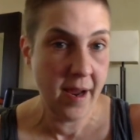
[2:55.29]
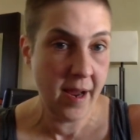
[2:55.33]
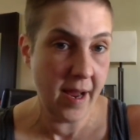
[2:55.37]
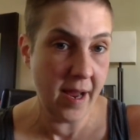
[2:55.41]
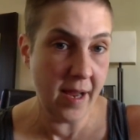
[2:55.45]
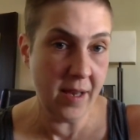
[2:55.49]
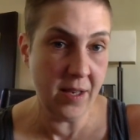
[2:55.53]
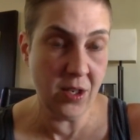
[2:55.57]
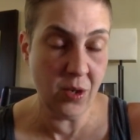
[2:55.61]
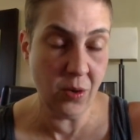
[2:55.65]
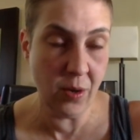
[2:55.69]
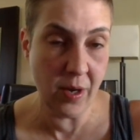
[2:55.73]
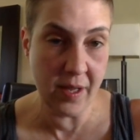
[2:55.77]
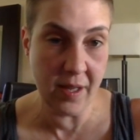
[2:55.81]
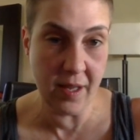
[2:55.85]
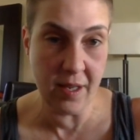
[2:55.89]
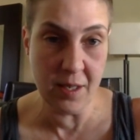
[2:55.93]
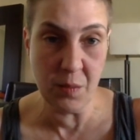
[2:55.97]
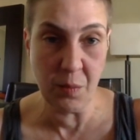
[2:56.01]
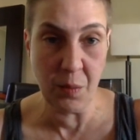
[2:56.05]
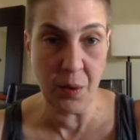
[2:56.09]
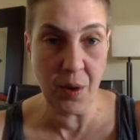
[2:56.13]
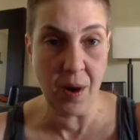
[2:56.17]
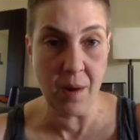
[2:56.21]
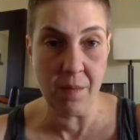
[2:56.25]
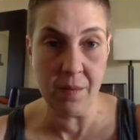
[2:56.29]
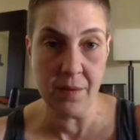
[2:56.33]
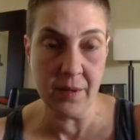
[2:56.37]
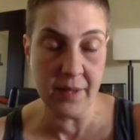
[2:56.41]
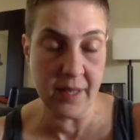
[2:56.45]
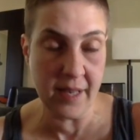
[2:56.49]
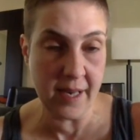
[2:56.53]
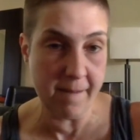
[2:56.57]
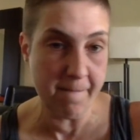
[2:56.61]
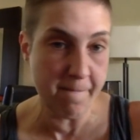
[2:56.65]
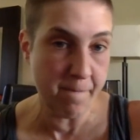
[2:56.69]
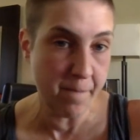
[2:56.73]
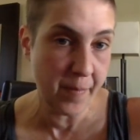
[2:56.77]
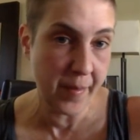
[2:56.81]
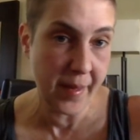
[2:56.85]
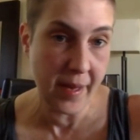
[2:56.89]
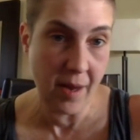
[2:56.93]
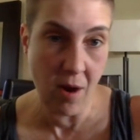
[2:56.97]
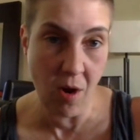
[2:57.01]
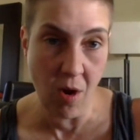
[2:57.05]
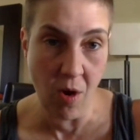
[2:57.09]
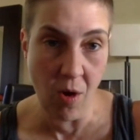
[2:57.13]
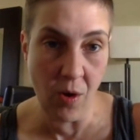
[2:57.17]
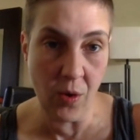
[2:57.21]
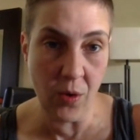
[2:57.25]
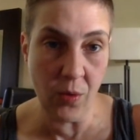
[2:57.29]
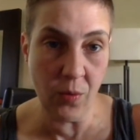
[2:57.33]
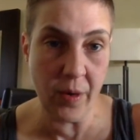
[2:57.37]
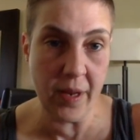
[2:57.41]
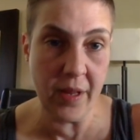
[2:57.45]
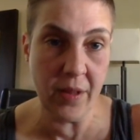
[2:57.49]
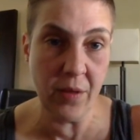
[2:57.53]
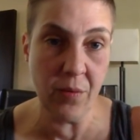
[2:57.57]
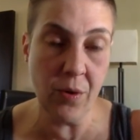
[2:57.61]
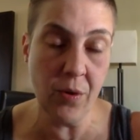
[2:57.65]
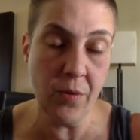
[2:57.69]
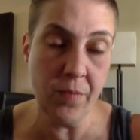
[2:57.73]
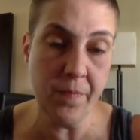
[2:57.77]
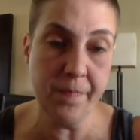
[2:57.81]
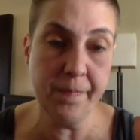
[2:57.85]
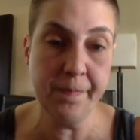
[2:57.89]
and doing things properly all the way through.